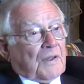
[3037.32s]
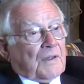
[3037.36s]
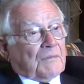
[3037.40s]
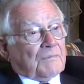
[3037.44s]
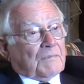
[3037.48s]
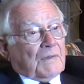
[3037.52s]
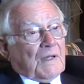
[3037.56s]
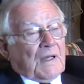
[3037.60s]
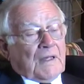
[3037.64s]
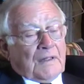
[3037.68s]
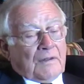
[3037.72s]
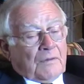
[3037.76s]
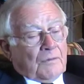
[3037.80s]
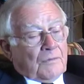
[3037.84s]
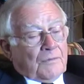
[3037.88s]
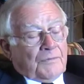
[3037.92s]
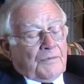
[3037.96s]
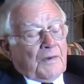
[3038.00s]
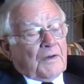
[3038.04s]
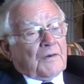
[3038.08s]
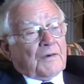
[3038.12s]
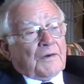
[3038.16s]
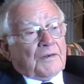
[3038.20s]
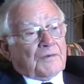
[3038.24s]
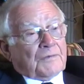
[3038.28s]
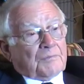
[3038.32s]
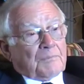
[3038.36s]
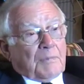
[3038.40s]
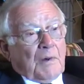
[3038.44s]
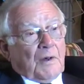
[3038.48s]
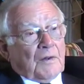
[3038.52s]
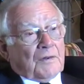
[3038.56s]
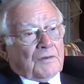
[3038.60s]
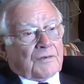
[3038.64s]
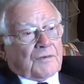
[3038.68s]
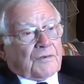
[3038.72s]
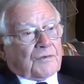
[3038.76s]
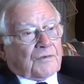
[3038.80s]
And we had all various
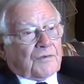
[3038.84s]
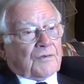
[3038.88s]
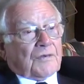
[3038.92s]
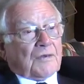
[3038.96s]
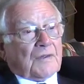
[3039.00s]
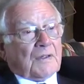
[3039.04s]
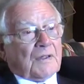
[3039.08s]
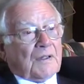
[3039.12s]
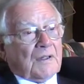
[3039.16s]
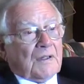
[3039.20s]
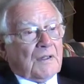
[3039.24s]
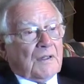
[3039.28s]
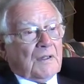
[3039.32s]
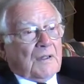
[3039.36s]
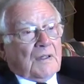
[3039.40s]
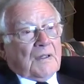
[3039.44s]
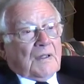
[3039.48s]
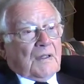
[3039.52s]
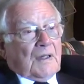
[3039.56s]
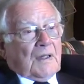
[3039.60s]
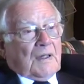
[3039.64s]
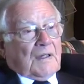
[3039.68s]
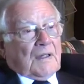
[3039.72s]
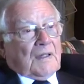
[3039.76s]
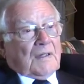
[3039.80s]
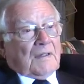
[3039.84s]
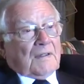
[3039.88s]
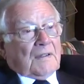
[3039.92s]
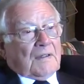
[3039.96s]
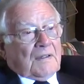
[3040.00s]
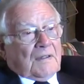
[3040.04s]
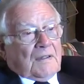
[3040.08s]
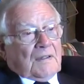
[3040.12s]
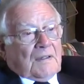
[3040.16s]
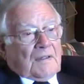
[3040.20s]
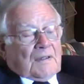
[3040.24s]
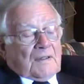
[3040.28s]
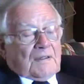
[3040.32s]
pots,
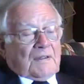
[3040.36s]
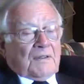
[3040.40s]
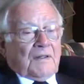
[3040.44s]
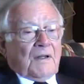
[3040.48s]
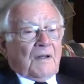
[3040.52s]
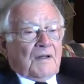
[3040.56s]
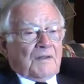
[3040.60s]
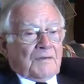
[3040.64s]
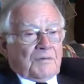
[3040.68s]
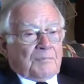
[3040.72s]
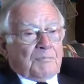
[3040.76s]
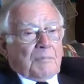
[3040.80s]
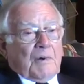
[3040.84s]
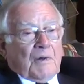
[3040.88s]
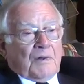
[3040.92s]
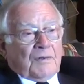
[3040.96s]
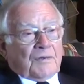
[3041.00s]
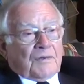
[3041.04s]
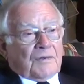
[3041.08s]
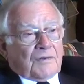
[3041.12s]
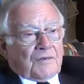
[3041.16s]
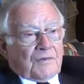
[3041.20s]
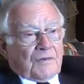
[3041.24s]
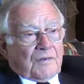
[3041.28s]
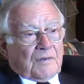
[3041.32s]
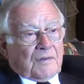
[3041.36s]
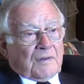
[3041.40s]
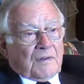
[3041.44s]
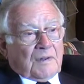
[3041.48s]
nice pots.